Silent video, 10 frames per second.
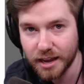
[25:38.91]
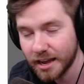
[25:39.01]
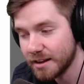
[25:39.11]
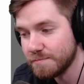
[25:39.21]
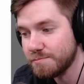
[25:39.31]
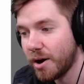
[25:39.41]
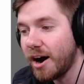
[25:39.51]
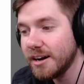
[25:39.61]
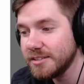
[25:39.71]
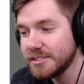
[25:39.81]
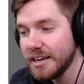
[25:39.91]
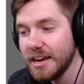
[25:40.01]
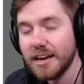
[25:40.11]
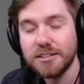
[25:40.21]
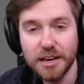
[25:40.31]
and bots,
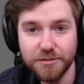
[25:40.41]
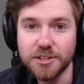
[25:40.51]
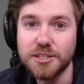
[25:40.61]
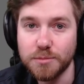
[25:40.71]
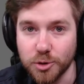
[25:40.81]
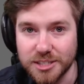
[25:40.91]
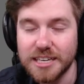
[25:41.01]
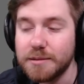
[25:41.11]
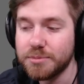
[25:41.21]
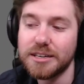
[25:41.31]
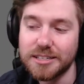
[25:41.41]
and definitely some more team play.